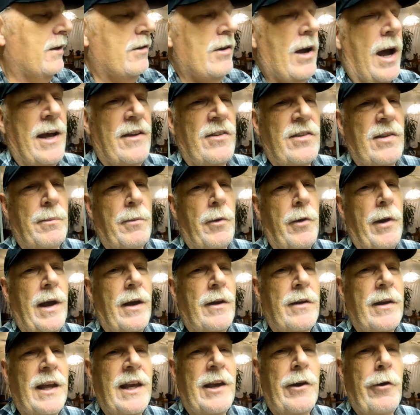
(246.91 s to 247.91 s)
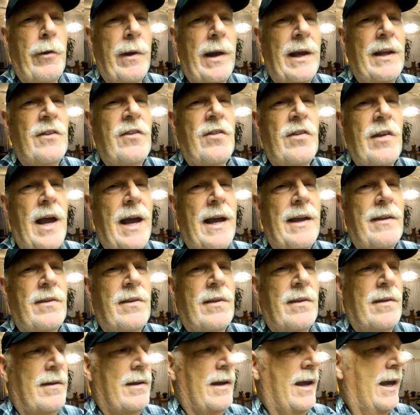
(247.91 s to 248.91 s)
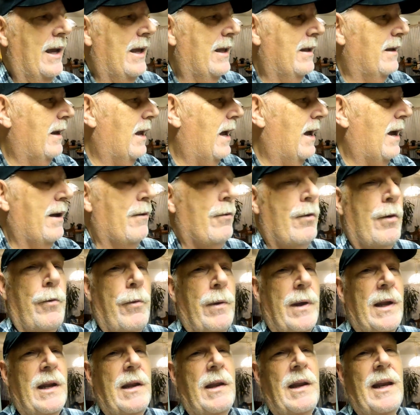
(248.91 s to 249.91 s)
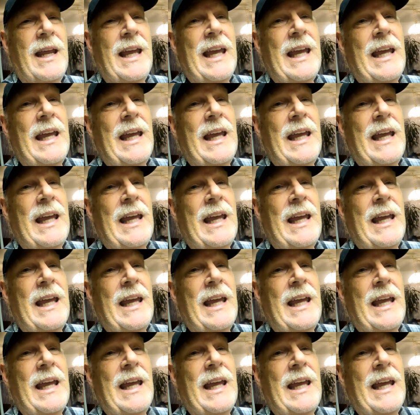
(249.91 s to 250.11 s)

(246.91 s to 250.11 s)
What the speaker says: Toss them around in Korean sauce, and we're ready to